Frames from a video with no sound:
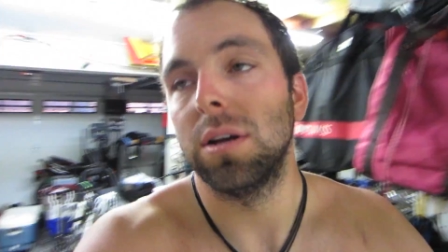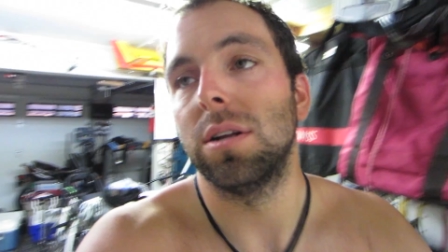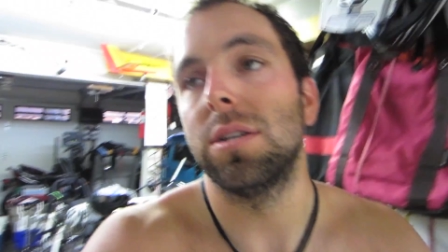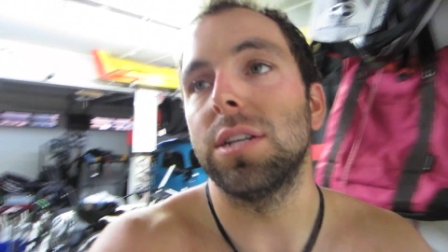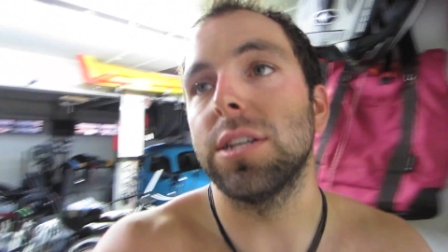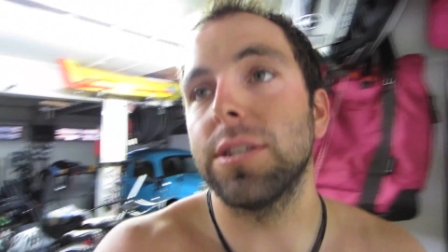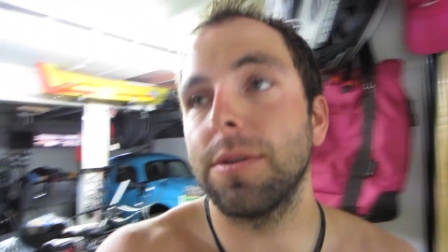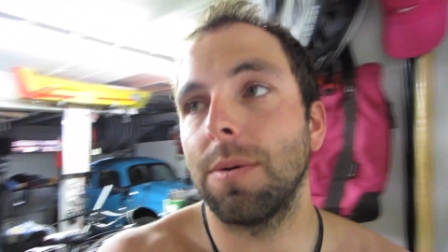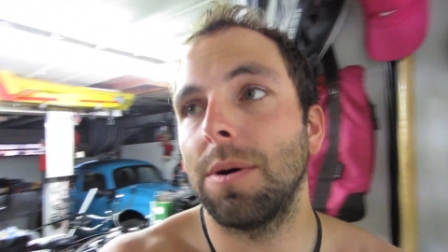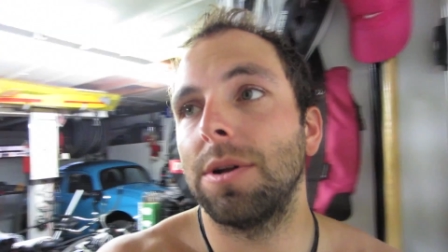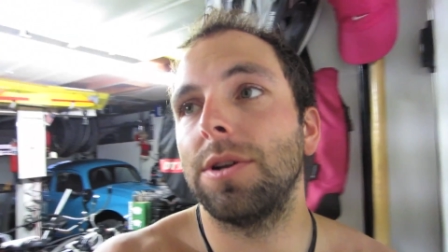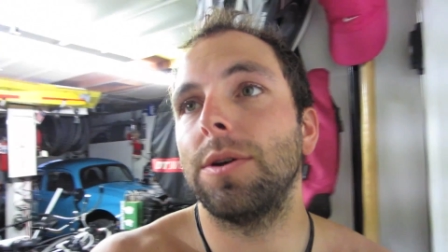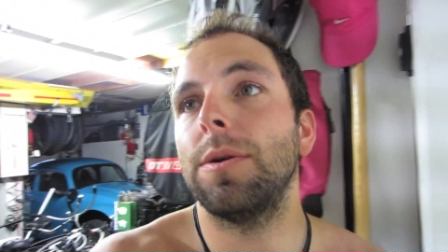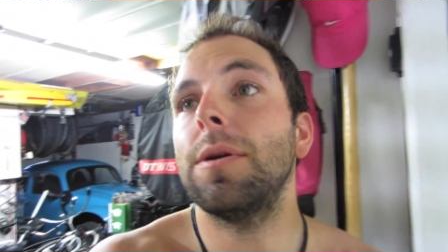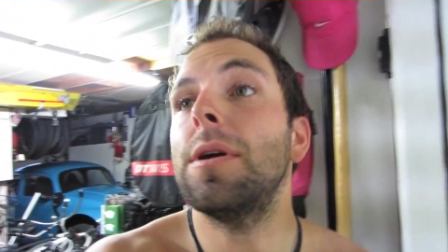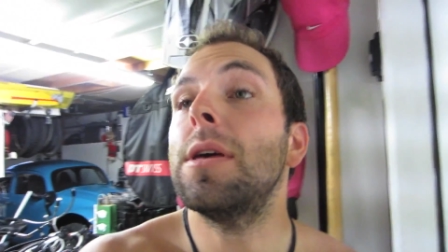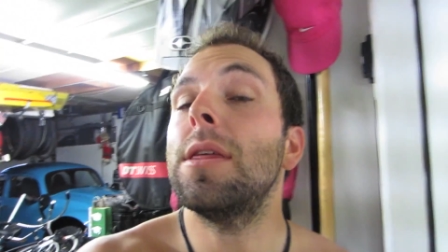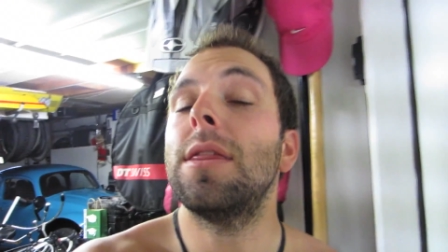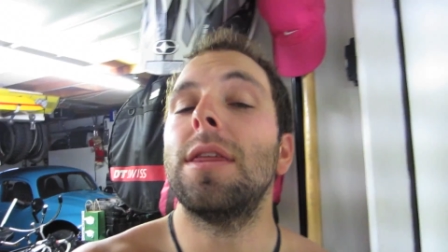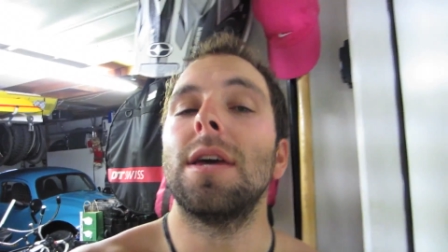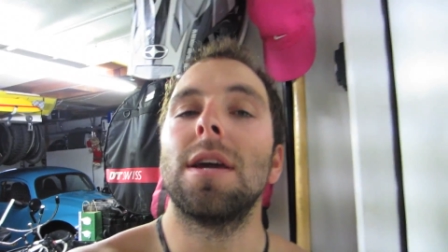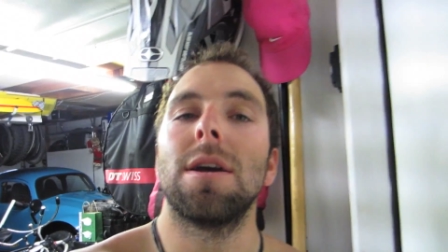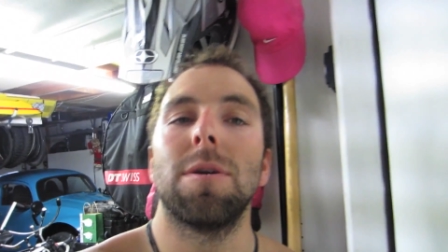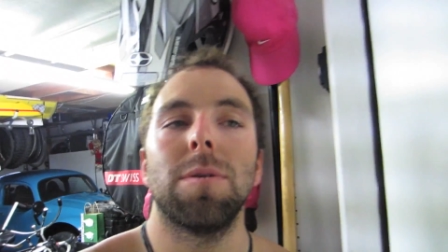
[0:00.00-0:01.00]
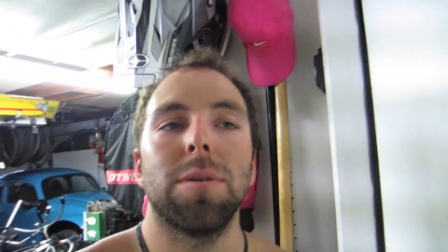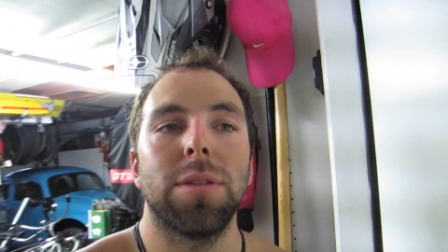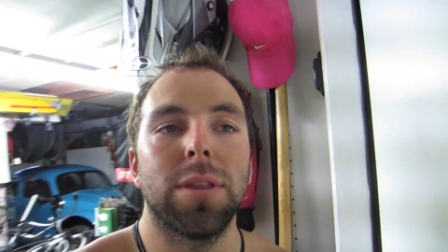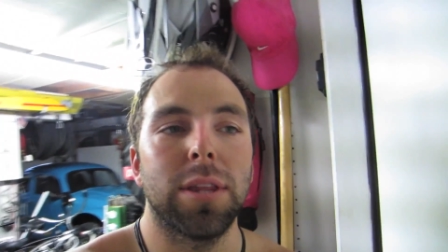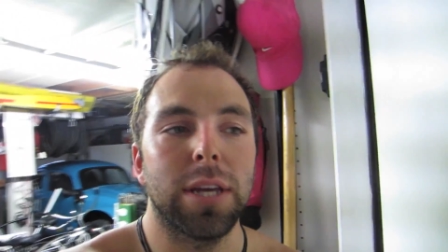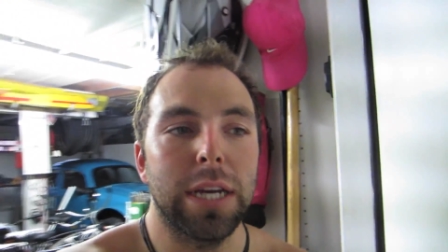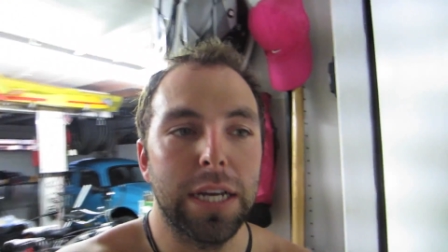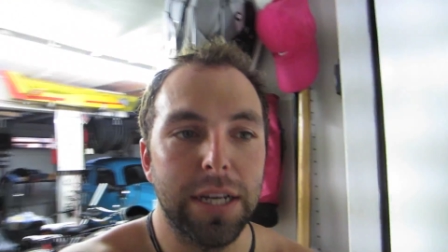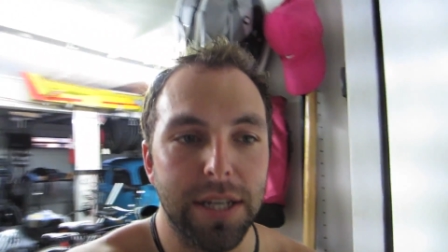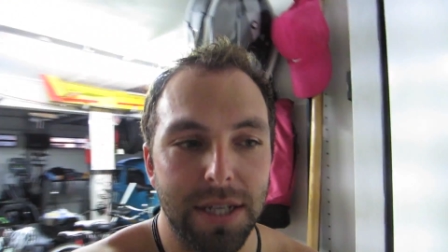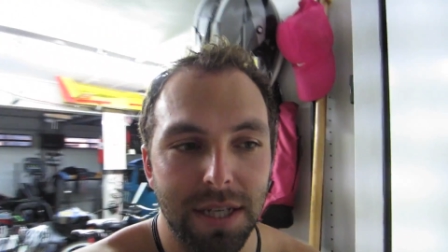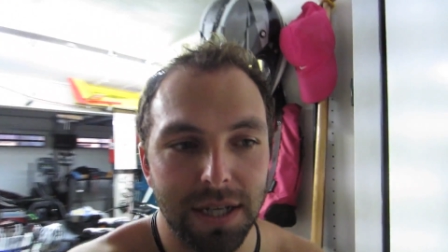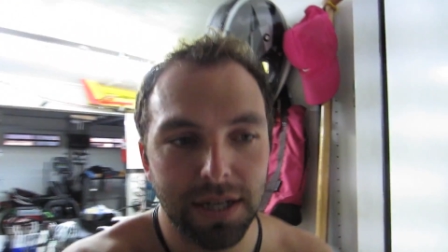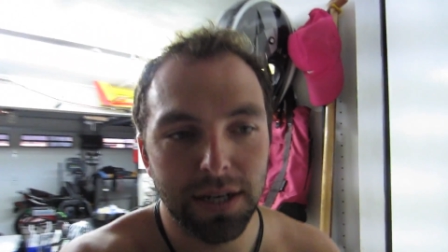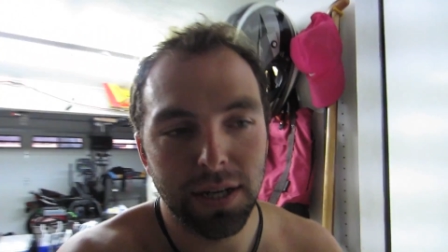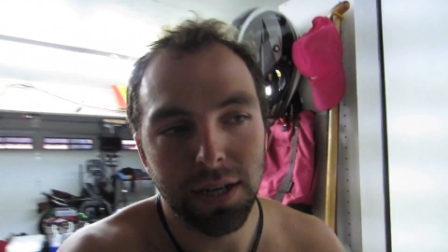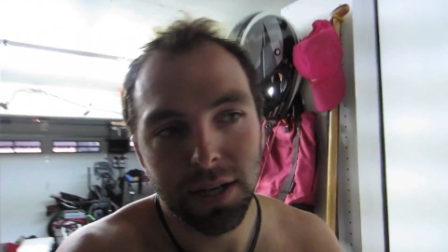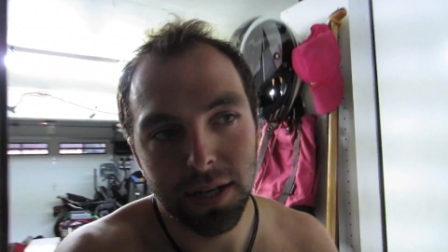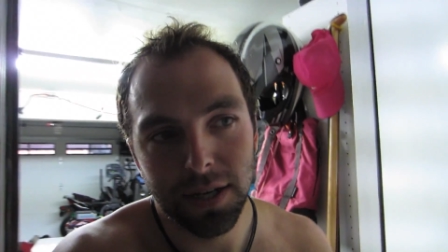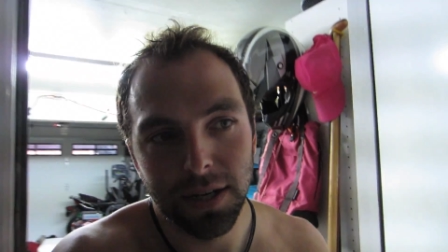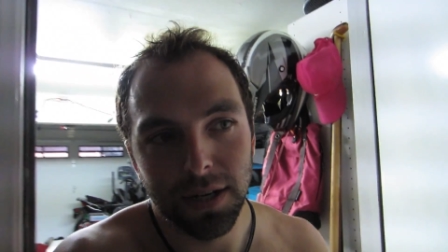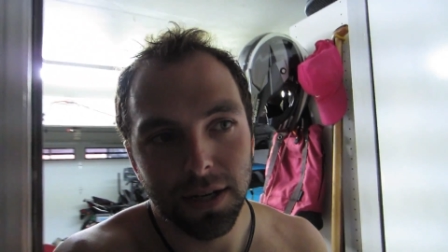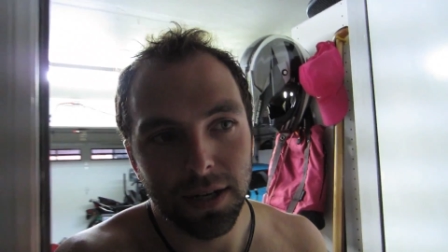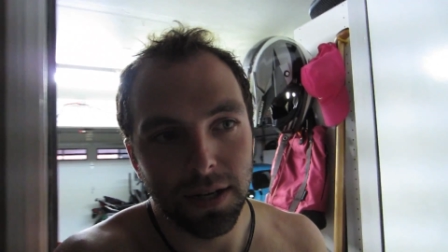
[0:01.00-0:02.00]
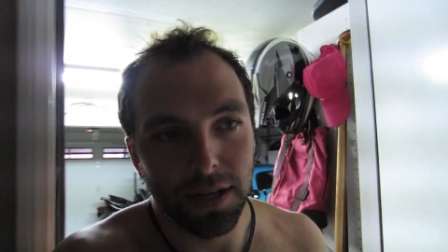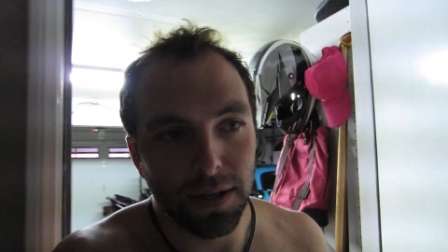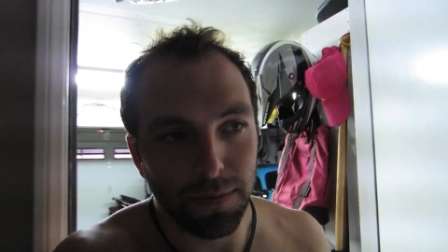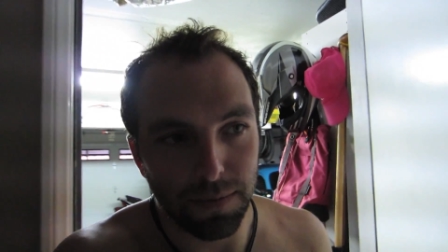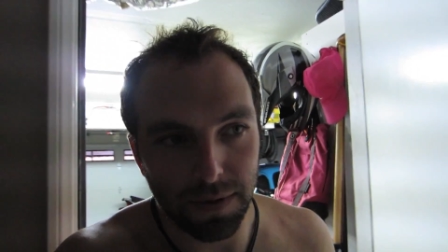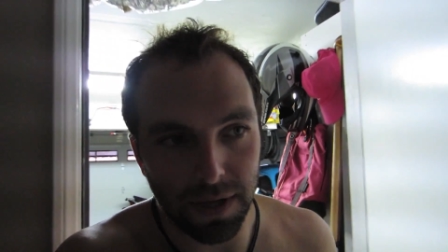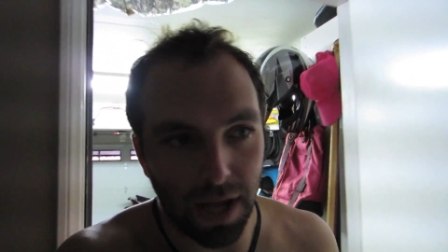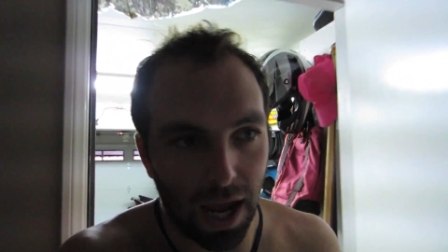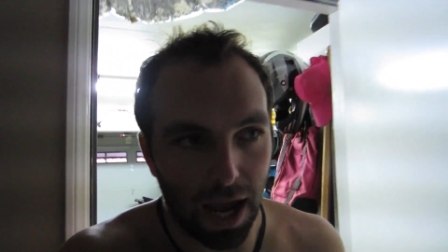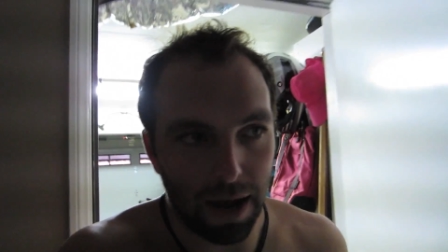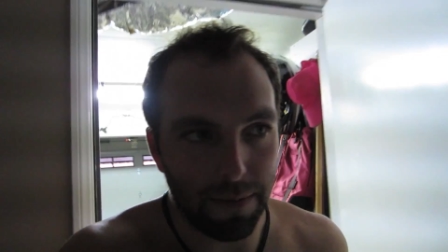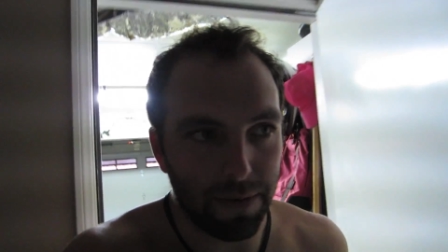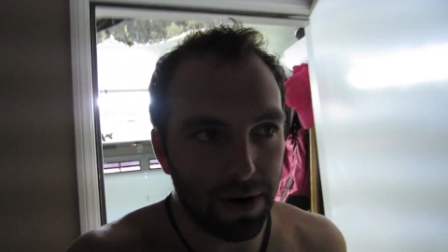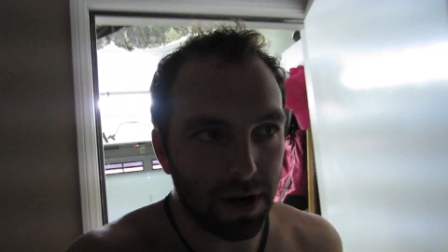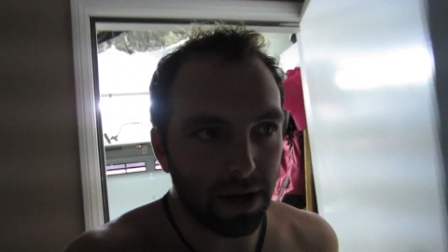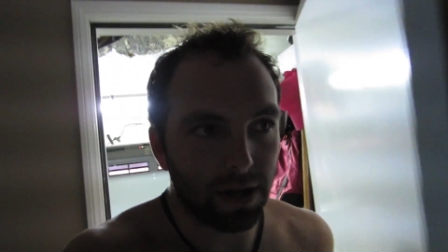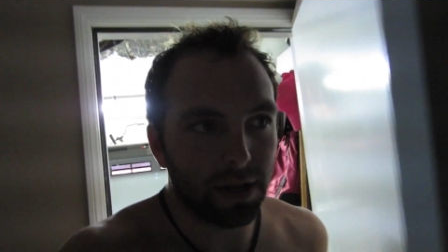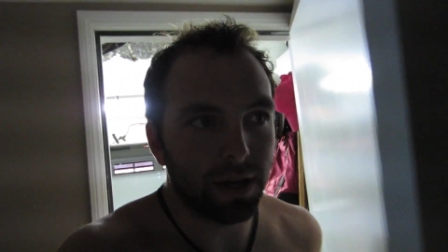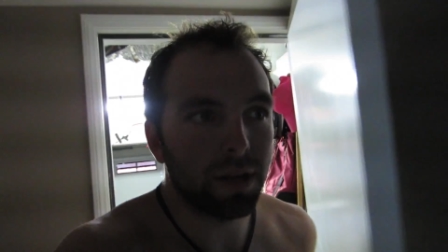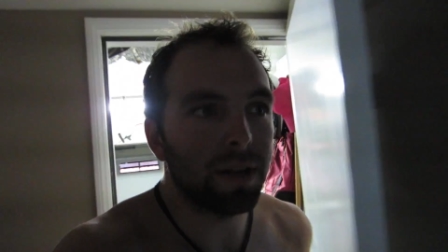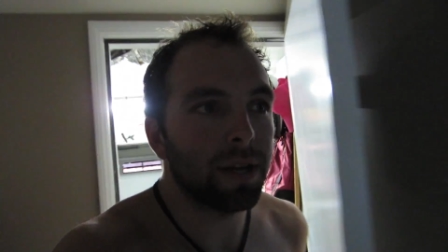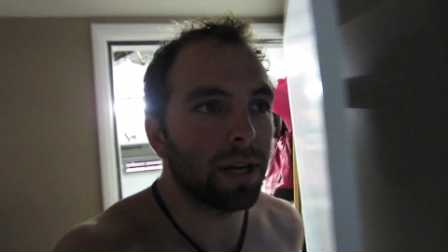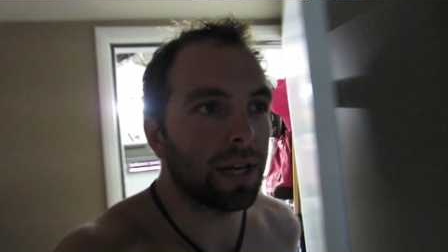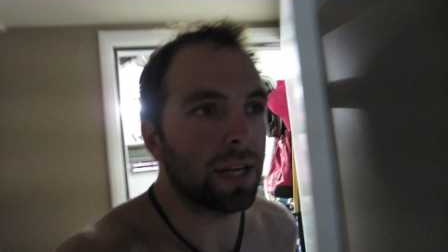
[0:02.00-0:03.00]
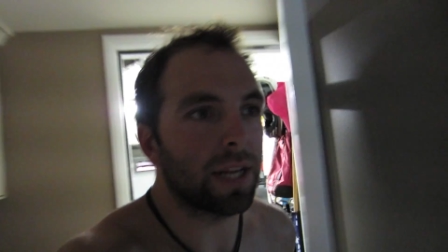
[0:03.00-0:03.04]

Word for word: Doesn't want to do anything with like camera.